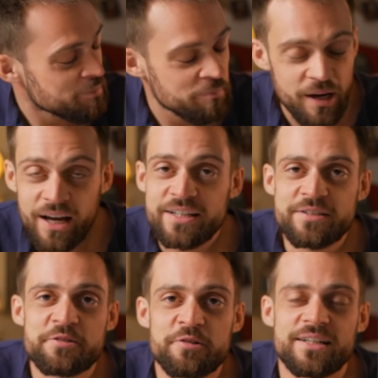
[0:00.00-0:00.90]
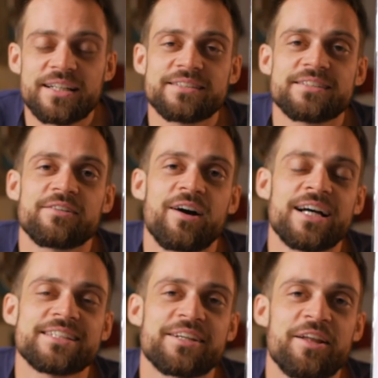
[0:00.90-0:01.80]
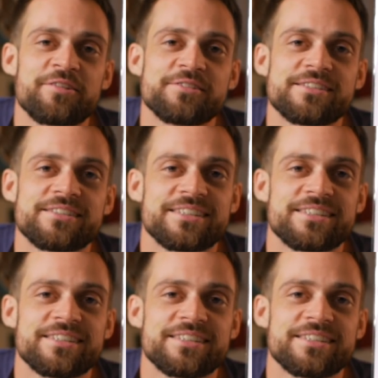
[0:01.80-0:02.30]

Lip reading: a blind drawing, so eyes closed.